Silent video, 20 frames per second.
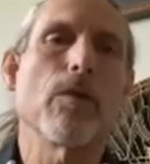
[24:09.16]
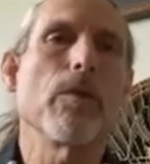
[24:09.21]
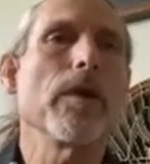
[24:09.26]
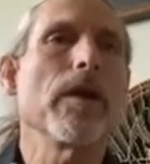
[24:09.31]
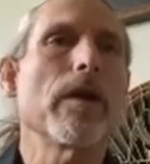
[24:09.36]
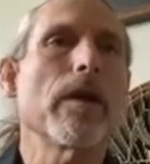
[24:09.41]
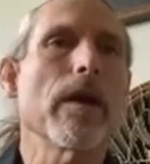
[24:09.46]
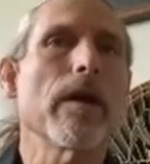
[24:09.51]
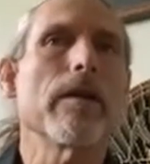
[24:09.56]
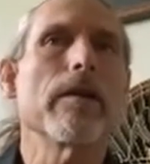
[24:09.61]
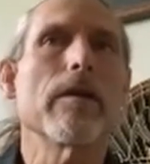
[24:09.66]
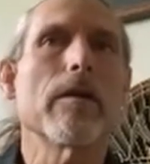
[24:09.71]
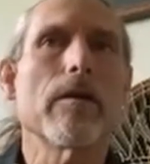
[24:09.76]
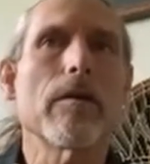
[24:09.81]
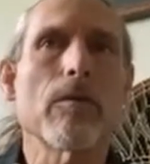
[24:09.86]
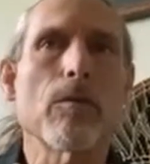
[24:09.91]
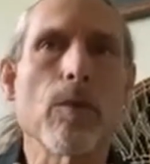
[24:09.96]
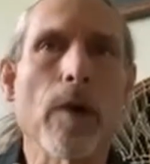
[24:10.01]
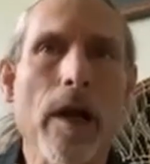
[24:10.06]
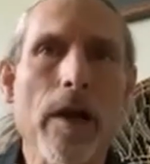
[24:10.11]
we can
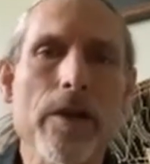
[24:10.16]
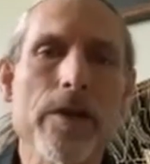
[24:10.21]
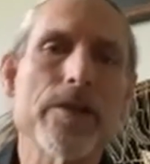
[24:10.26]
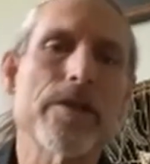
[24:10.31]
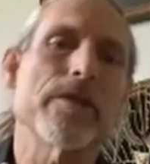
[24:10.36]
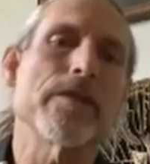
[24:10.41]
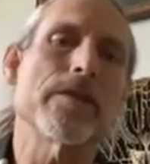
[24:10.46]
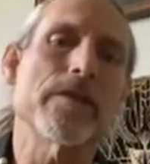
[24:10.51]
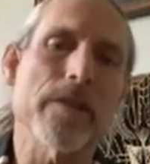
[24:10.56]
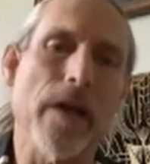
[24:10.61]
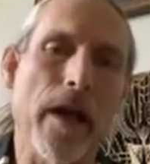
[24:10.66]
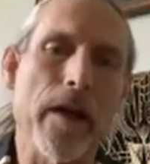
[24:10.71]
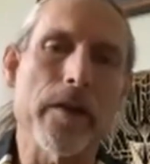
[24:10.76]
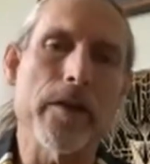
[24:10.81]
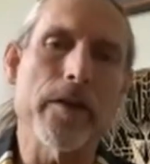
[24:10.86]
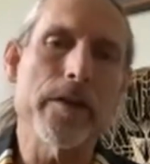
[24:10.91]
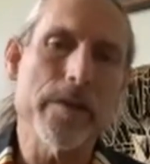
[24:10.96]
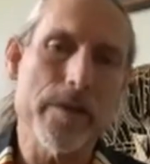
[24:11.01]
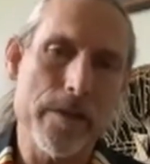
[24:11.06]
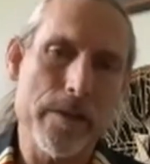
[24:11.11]
relish the
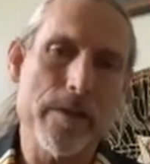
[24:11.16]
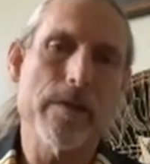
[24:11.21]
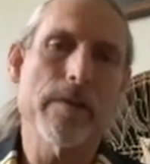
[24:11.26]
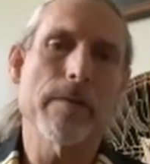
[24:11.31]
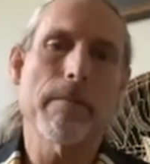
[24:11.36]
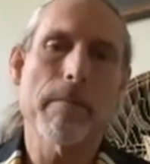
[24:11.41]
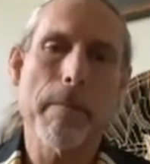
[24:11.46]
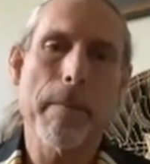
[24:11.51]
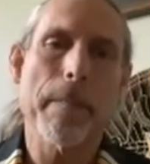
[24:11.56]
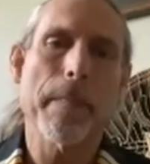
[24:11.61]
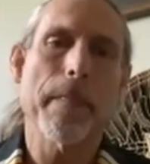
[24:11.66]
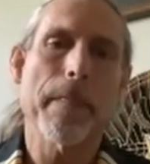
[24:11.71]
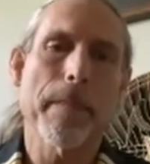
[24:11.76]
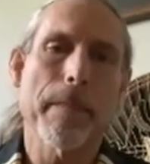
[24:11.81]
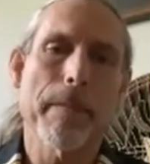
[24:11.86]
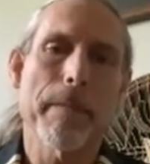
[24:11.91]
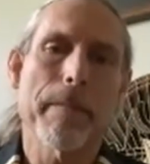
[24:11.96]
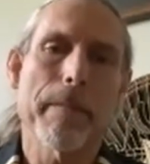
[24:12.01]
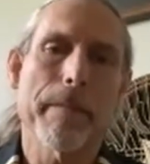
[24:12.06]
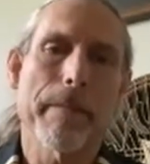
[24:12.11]
silence
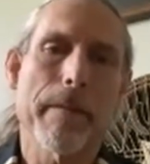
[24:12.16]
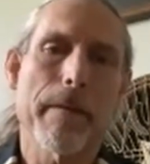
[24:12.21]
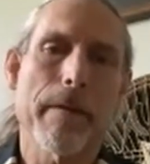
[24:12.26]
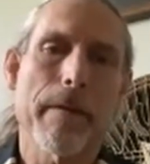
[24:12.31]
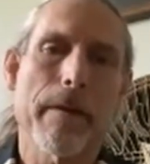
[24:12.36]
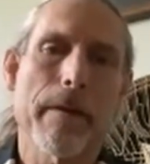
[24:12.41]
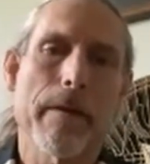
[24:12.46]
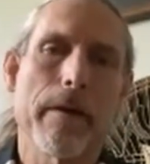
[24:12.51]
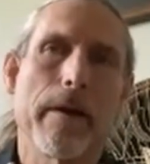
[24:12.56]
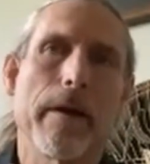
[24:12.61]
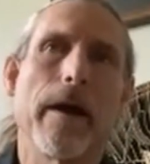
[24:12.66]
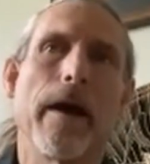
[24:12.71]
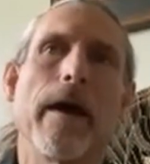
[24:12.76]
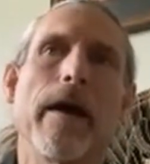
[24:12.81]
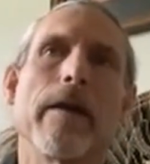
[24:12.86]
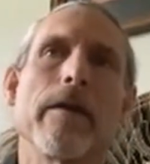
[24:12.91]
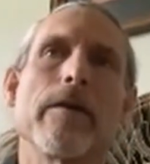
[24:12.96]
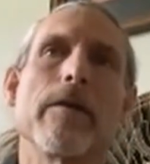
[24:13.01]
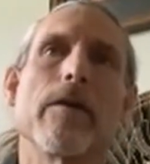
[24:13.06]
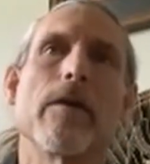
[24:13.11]

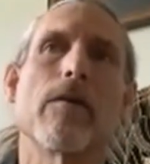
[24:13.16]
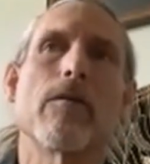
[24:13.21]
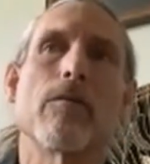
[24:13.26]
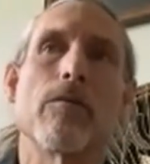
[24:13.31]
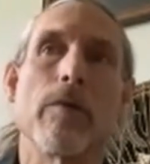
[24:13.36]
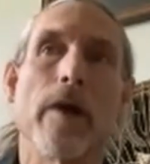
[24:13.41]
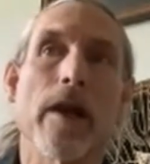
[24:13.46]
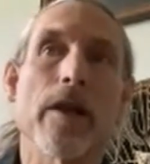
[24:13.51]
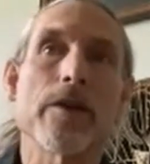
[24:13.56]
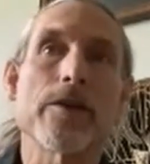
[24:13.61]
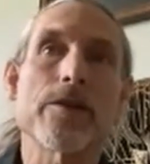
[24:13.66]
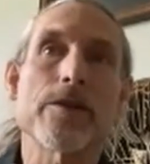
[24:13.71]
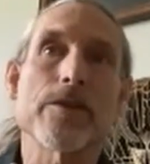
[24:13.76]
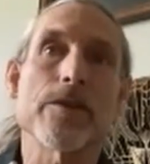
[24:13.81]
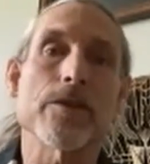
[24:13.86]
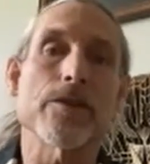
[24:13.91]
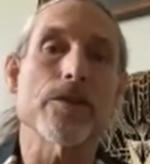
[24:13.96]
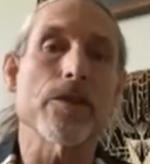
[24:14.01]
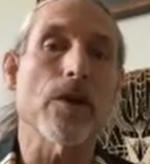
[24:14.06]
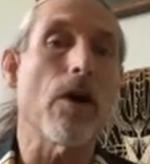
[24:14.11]
and relish
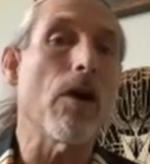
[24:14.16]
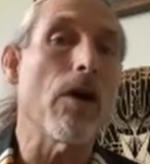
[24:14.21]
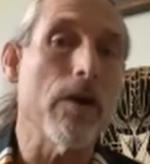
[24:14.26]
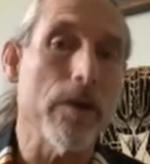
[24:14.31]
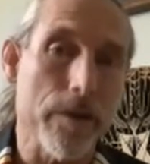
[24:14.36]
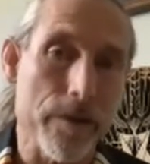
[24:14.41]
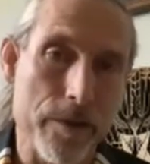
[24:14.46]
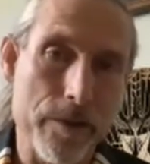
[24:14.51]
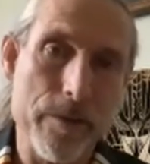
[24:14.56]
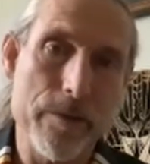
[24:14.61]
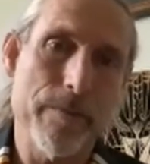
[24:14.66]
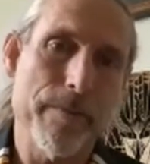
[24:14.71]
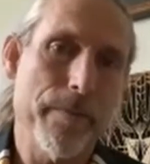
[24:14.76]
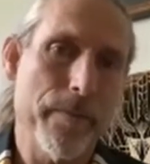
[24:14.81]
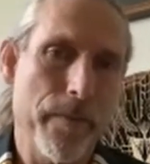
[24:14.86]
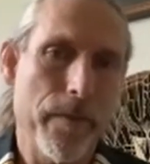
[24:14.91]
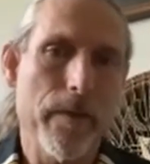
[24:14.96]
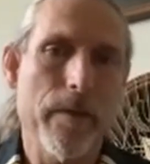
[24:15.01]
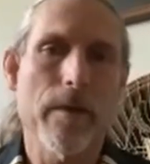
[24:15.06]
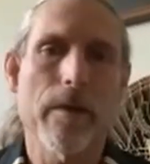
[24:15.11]
the songs
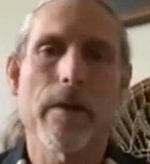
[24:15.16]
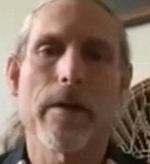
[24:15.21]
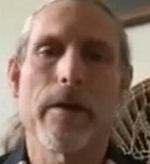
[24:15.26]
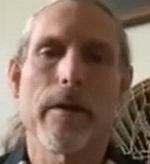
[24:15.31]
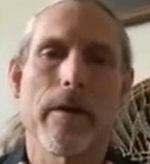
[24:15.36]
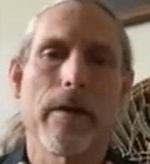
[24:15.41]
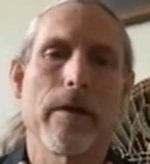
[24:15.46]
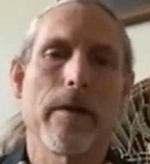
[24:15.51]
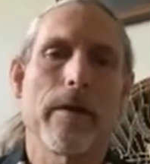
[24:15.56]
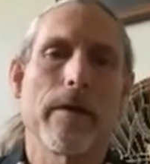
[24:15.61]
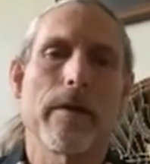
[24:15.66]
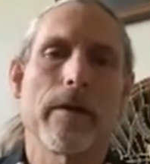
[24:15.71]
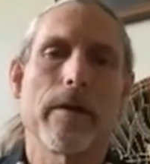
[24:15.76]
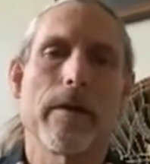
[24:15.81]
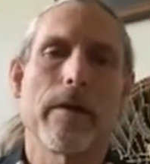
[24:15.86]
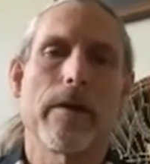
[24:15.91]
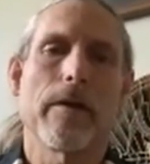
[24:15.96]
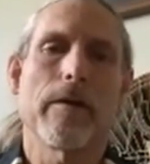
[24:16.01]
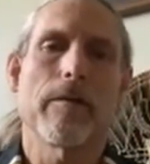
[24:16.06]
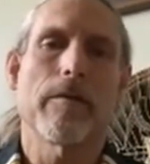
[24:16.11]

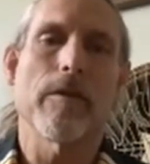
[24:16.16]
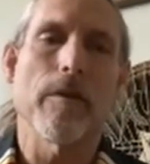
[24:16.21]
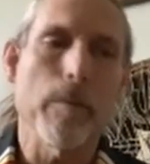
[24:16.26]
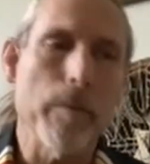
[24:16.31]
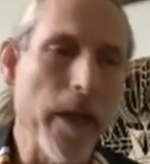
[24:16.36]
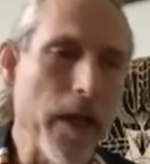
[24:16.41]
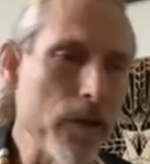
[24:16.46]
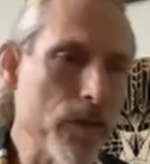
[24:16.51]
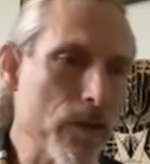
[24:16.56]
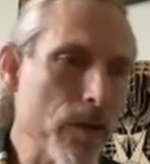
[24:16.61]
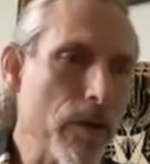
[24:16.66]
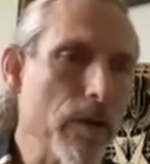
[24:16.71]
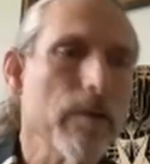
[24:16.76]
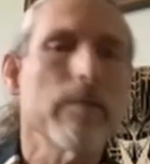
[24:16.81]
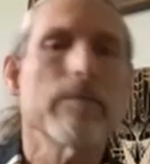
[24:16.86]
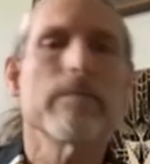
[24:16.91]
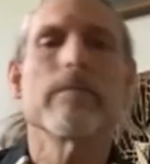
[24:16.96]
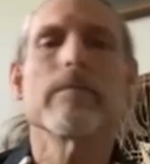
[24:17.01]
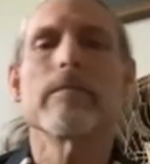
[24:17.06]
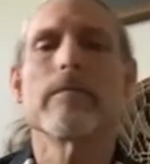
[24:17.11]
from nature,
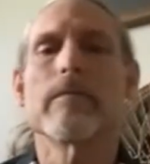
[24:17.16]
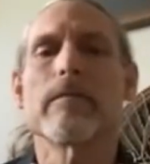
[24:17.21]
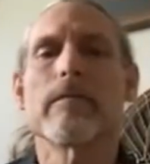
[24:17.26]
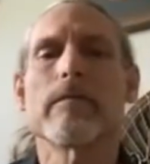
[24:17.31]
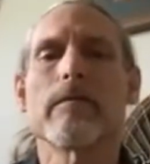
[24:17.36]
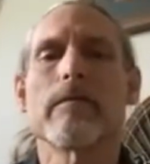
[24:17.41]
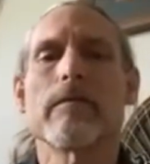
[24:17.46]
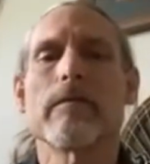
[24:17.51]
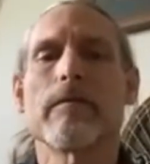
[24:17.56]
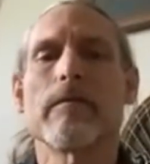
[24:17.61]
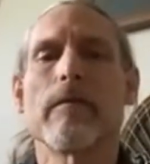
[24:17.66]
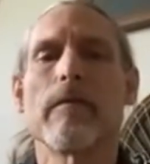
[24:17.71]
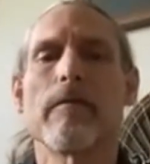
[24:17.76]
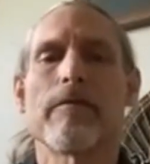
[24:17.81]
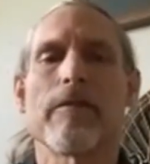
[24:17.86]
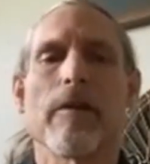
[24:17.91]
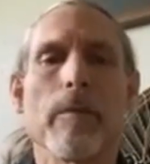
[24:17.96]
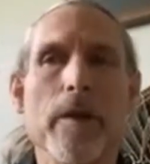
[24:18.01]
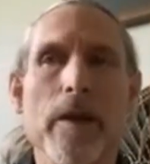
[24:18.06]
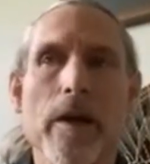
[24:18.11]

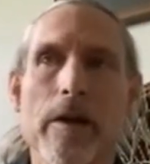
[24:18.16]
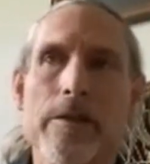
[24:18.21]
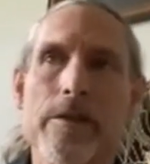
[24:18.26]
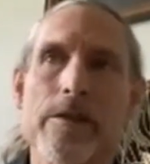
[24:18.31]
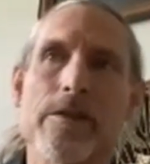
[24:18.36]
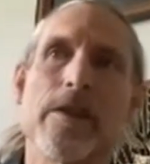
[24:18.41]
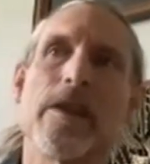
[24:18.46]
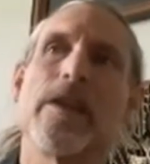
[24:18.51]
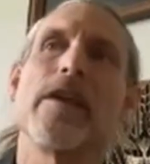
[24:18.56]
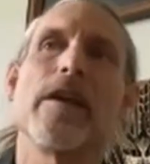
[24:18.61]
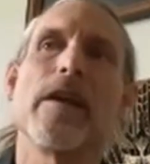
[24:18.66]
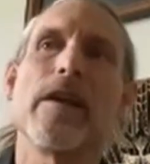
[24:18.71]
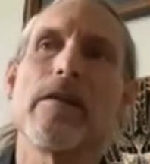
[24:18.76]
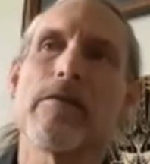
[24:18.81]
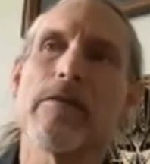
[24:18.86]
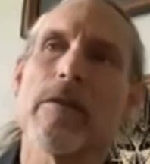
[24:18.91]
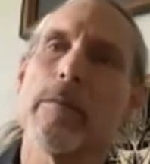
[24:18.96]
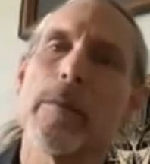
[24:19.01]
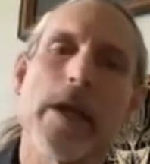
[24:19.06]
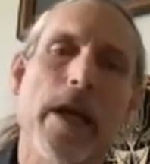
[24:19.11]
from the unseen,
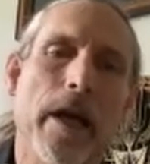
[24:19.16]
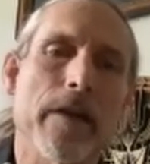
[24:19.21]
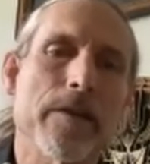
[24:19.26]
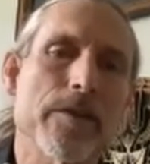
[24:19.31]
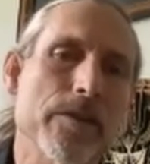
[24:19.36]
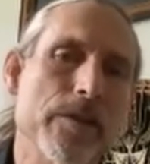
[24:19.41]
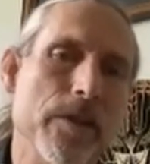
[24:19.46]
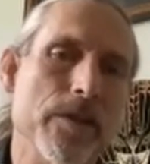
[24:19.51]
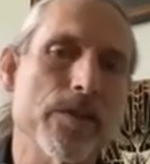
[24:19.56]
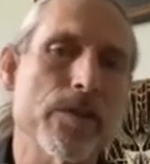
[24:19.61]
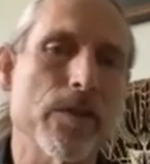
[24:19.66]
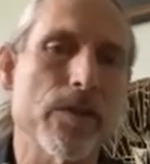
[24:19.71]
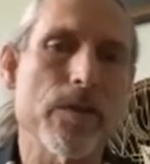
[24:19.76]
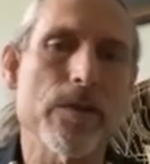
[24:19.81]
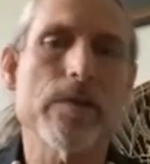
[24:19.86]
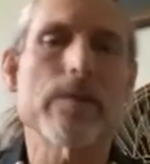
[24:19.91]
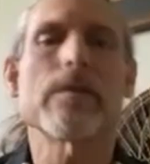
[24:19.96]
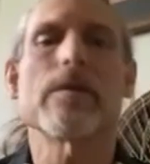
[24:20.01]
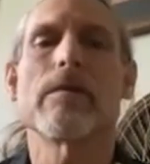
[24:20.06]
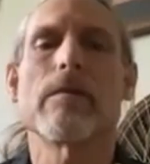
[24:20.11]
from the
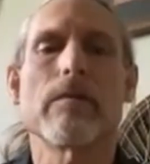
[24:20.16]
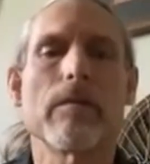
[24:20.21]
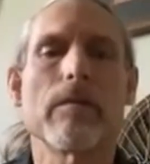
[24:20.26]
ancestors,